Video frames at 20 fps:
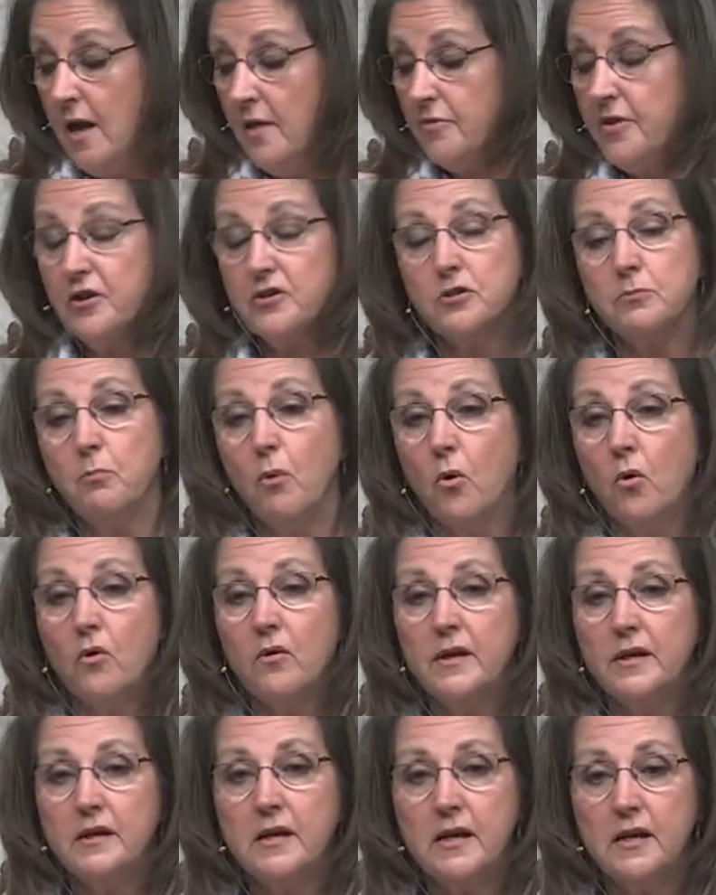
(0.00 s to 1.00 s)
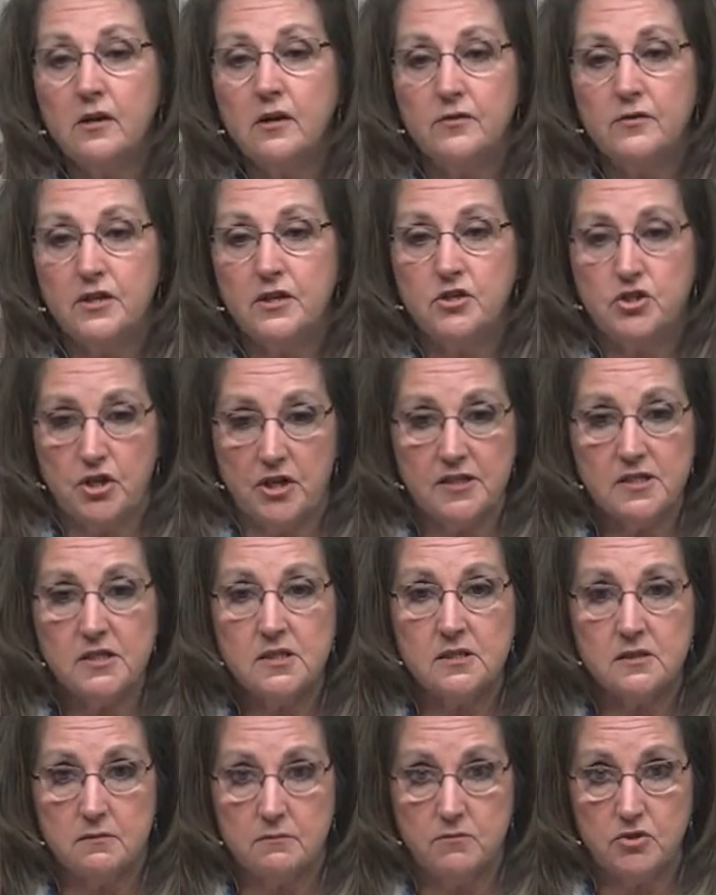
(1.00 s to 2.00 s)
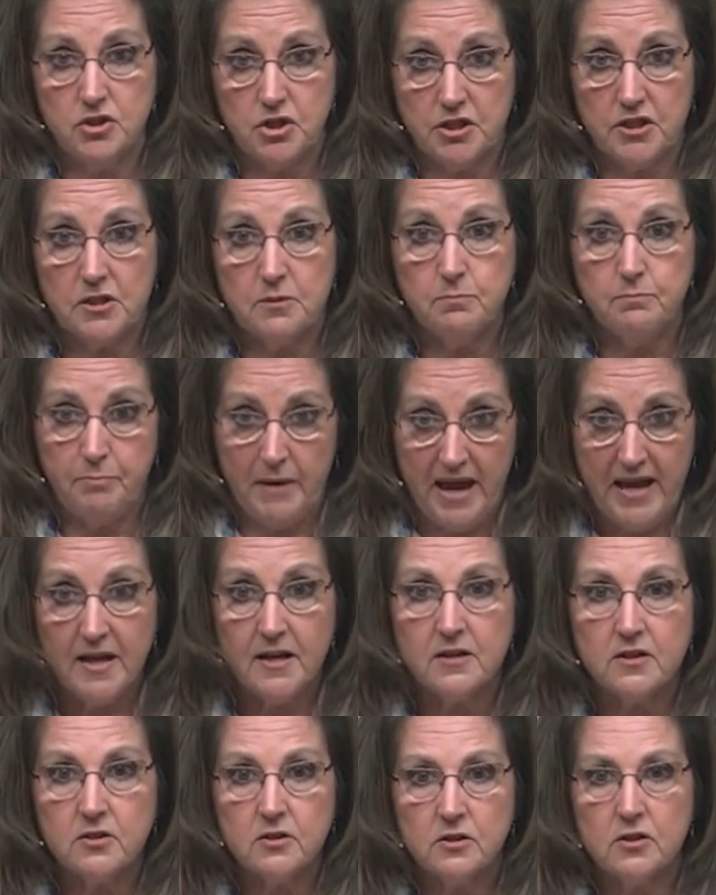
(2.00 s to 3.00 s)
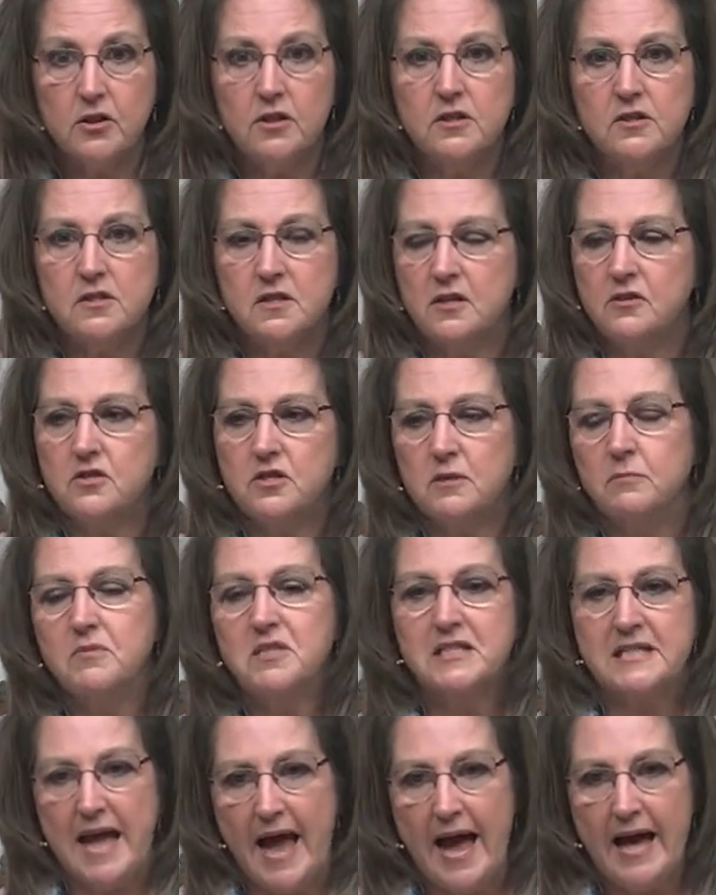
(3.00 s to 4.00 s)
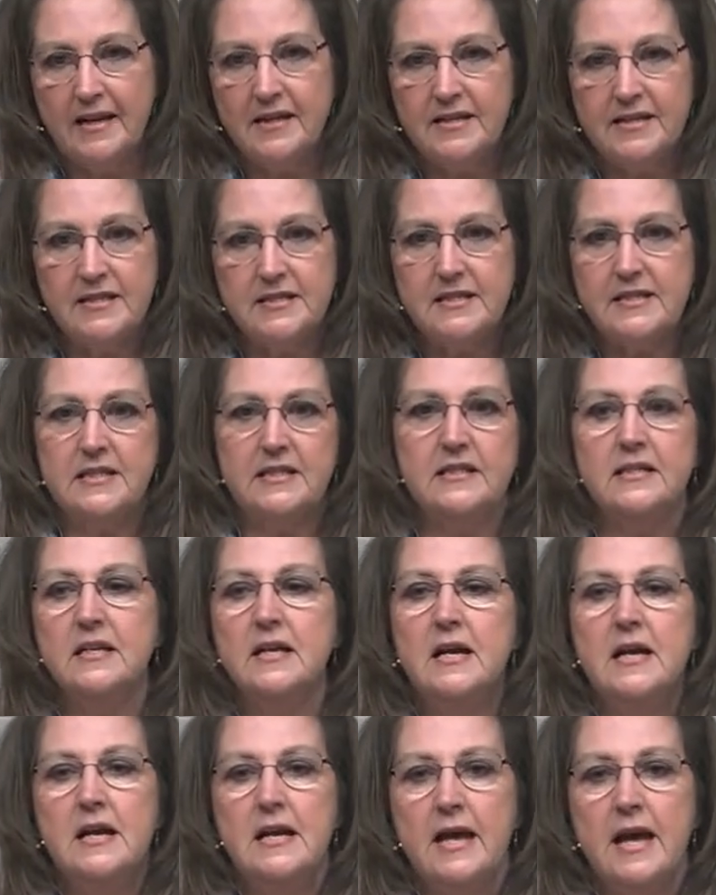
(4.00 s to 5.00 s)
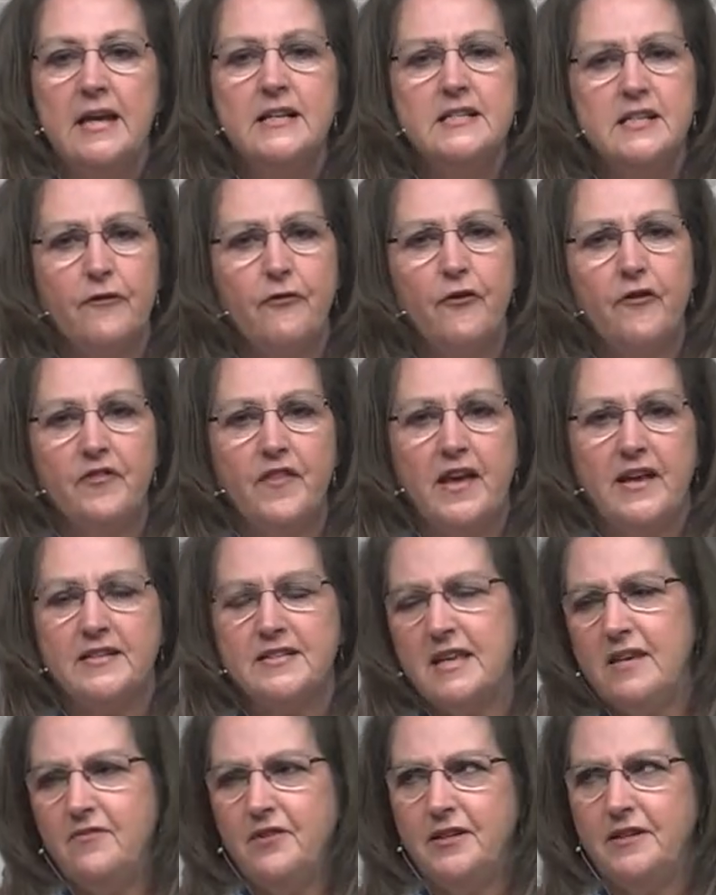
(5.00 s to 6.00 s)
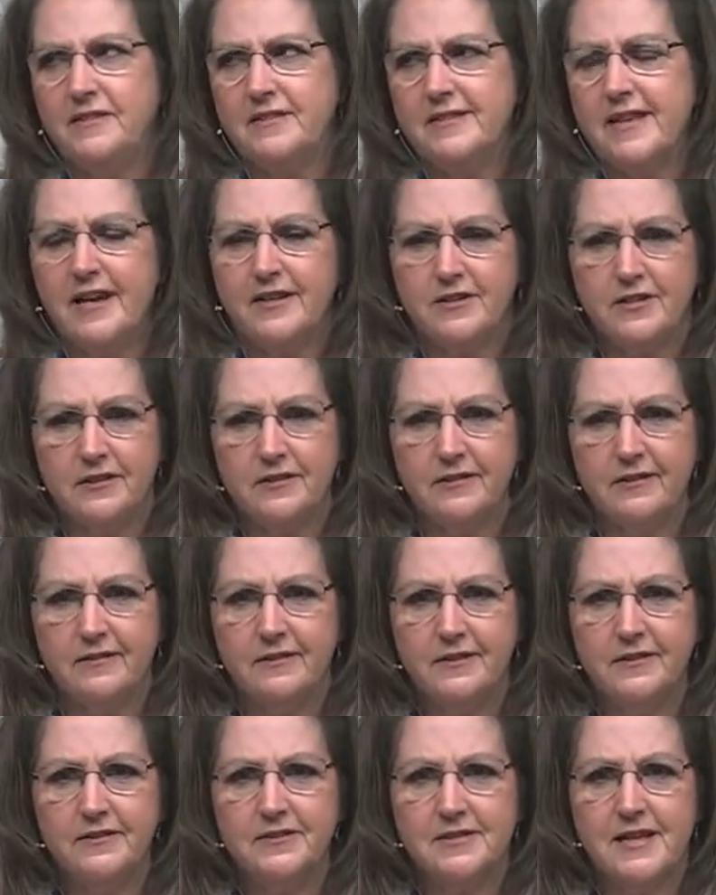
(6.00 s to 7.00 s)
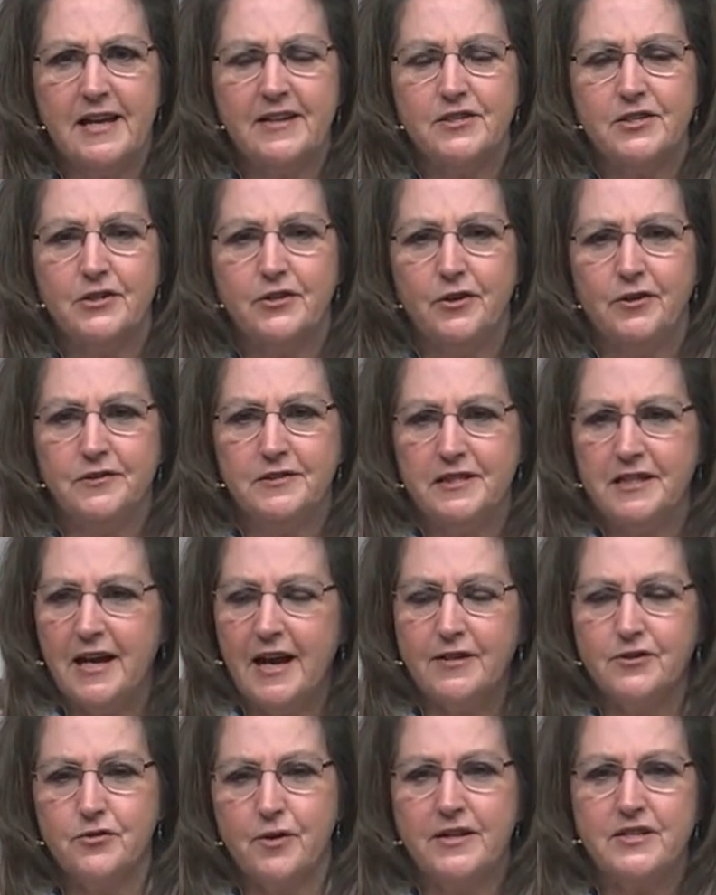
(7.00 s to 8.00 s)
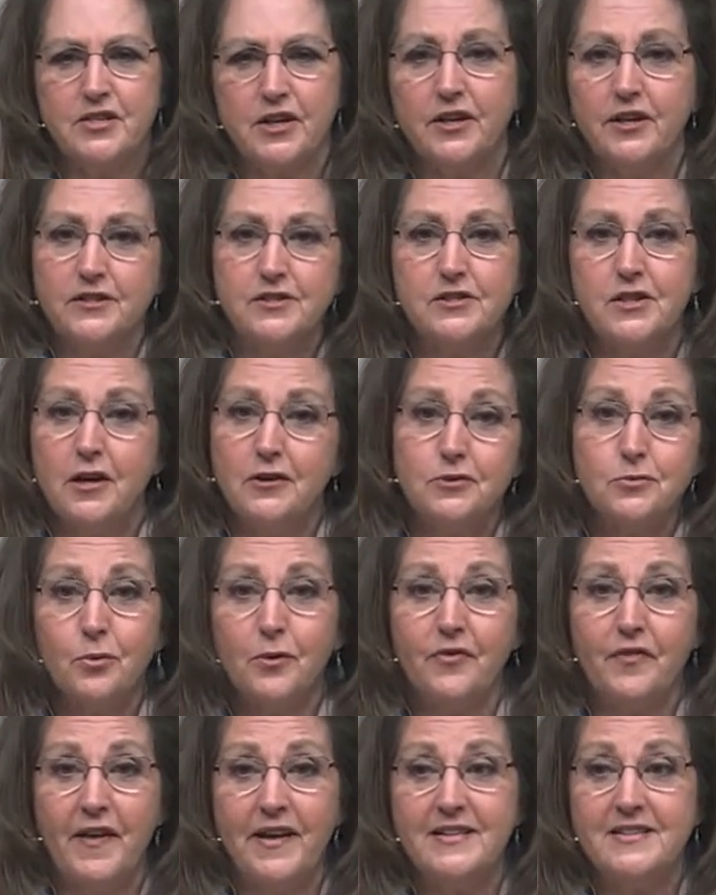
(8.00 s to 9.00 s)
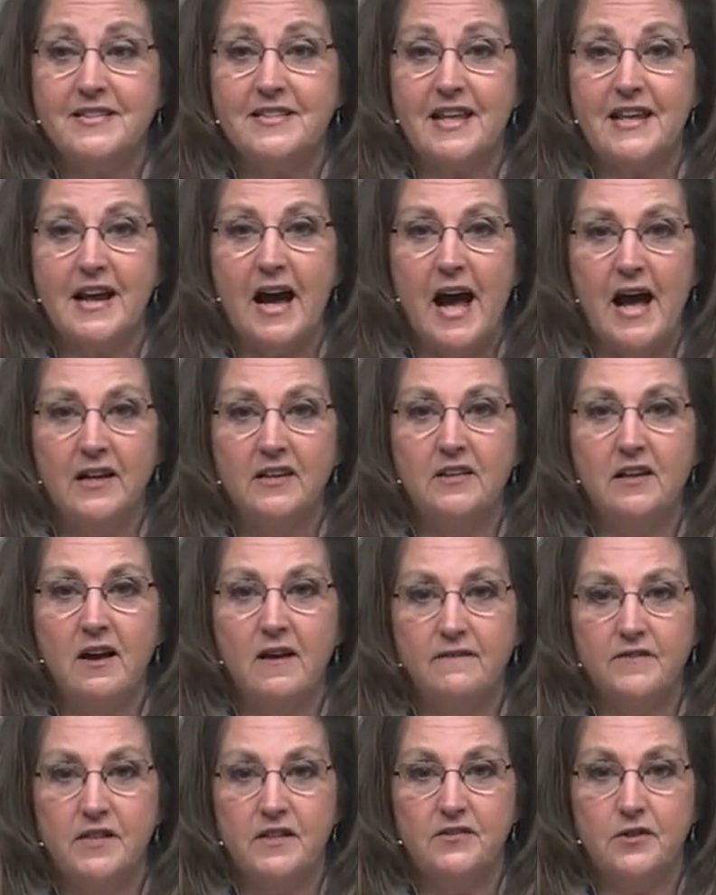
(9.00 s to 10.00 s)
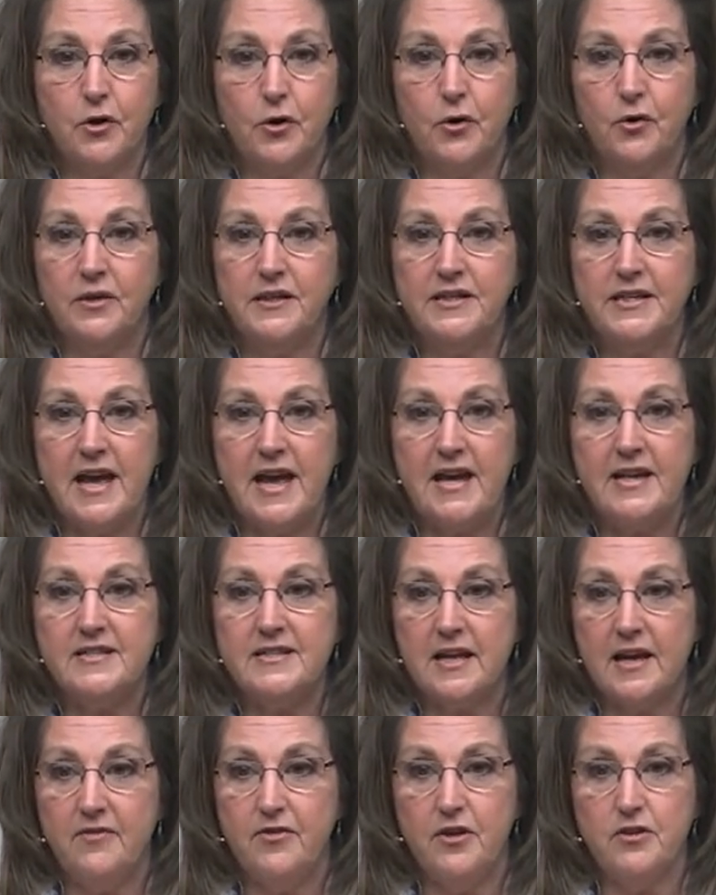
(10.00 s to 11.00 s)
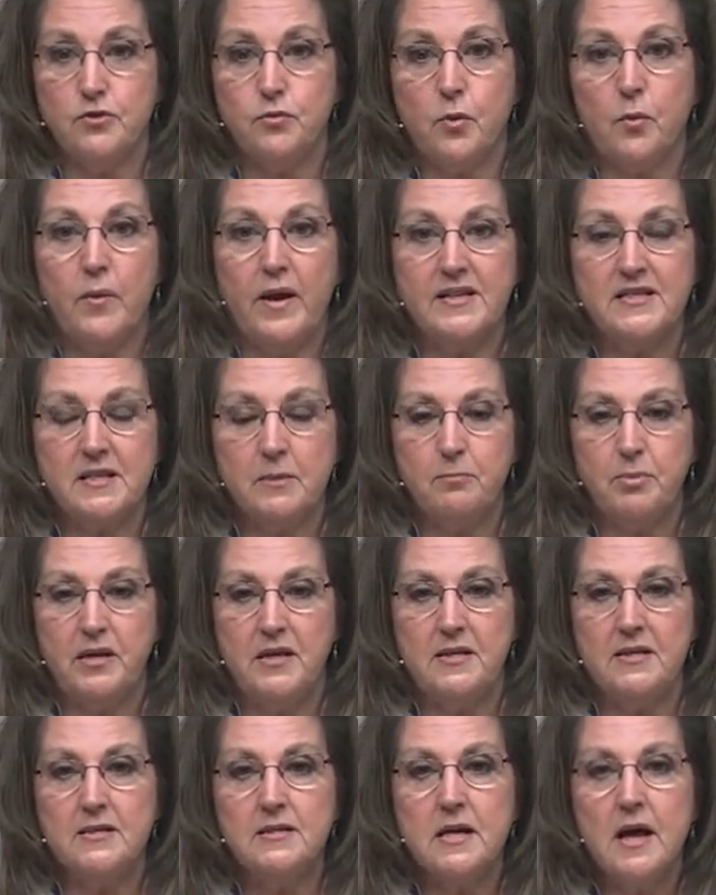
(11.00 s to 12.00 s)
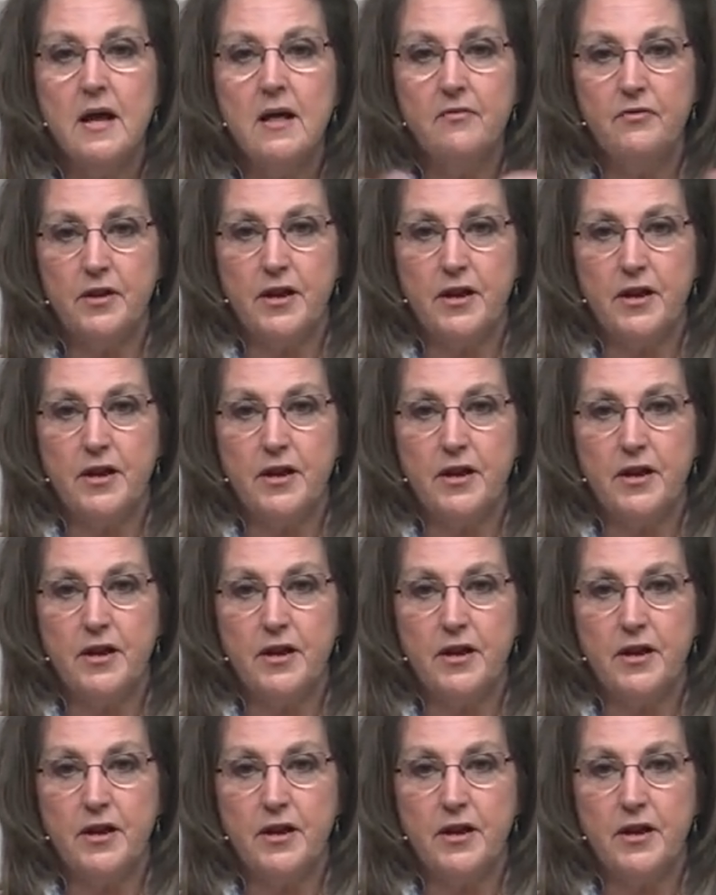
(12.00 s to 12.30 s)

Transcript: There's more in here than just, just baked goods. There's some salads and, and different things, even a section, a little section on dehydration, because those were things that I loved in the early days, and those were recipes that